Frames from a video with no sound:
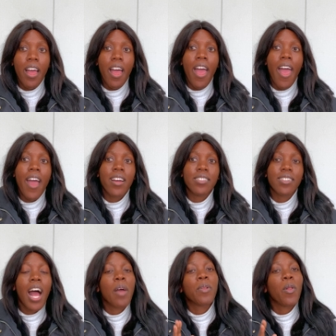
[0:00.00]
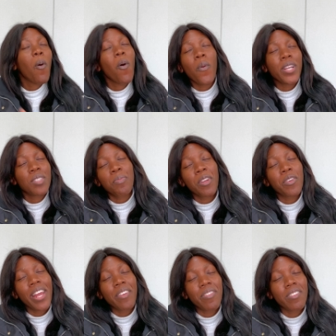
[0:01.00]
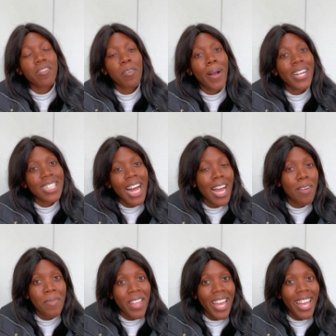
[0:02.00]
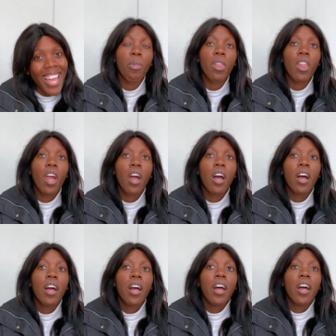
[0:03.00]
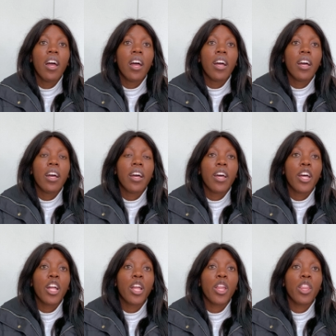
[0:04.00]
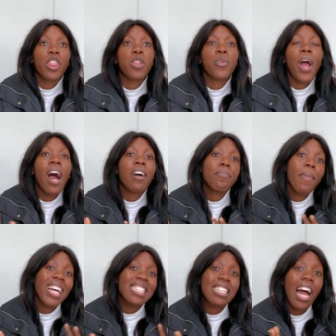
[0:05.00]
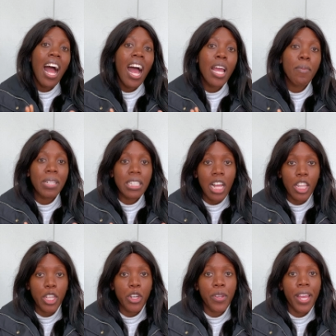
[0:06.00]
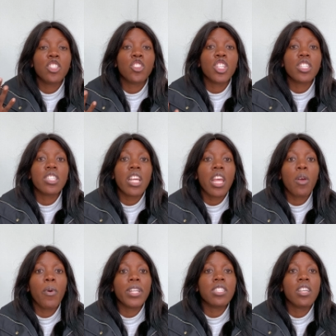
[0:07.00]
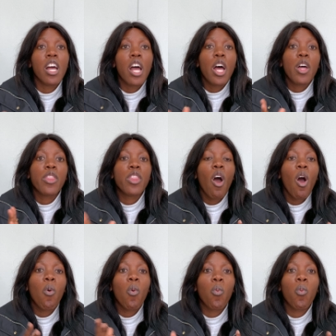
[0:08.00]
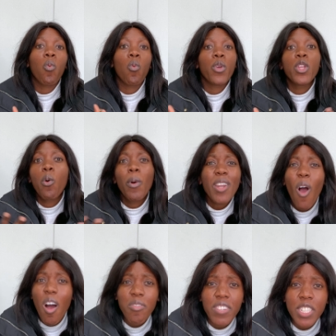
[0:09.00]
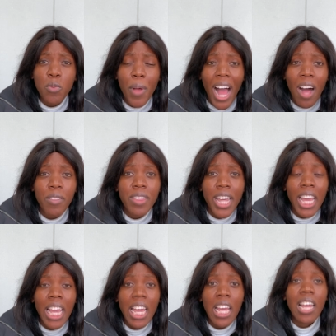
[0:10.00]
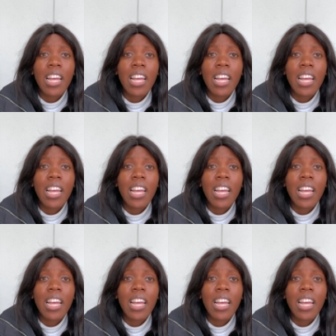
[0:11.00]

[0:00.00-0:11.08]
And I will always be grateful for my time there. Throughout my time in South Korea, just seeing what the, you know, what offers were out there,